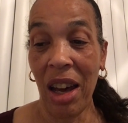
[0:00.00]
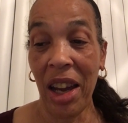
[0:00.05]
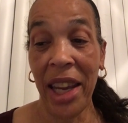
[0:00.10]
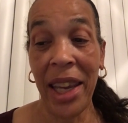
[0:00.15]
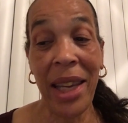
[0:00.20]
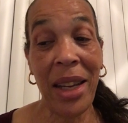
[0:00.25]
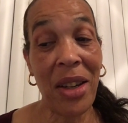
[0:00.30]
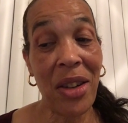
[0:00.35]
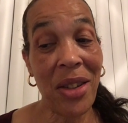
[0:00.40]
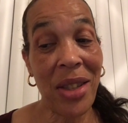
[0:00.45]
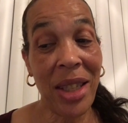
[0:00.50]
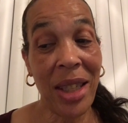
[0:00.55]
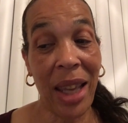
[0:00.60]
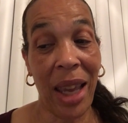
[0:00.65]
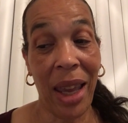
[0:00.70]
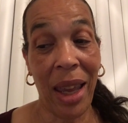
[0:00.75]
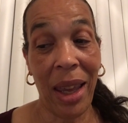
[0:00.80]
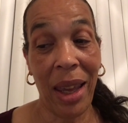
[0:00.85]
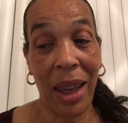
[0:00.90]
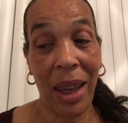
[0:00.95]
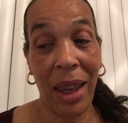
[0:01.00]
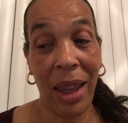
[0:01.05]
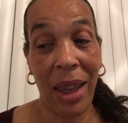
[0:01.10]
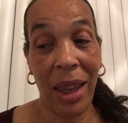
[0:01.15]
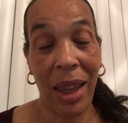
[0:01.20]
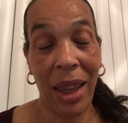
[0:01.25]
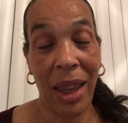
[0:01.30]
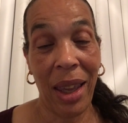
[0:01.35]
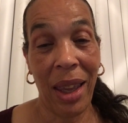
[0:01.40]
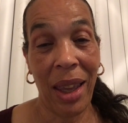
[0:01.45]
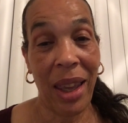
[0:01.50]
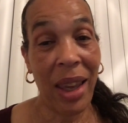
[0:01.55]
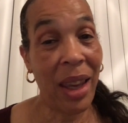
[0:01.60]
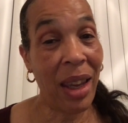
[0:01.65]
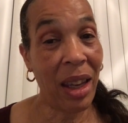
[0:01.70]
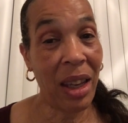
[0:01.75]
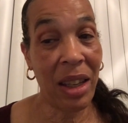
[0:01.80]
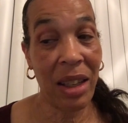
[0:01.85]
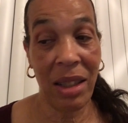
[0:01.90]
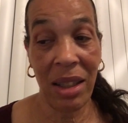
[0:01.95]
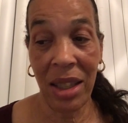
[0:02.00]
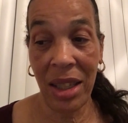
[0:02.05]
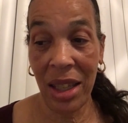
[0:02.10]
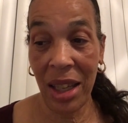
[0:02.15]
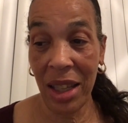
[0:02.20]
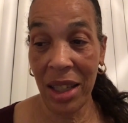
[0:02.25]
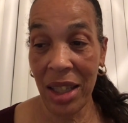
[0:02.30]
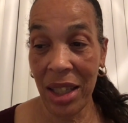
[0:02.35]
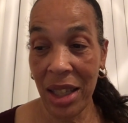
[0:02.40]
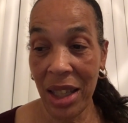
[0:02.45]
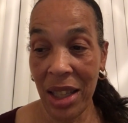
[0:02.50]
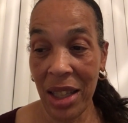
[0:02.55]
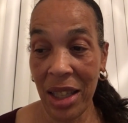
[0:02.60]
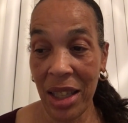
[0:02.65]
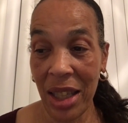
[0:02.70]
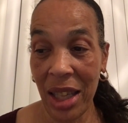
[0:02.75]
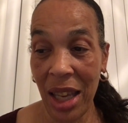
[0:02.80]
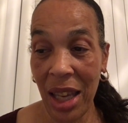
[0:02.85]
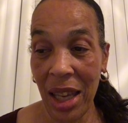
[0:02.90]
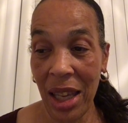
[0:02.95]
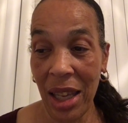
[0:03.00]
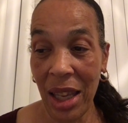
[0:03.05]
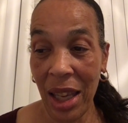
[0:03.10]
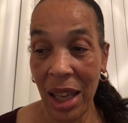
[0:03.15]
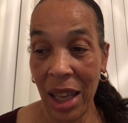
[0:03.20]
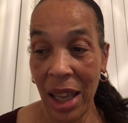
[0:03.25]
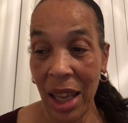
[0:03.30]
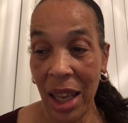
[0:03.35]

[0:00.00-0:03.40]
hearsay, inconsistency,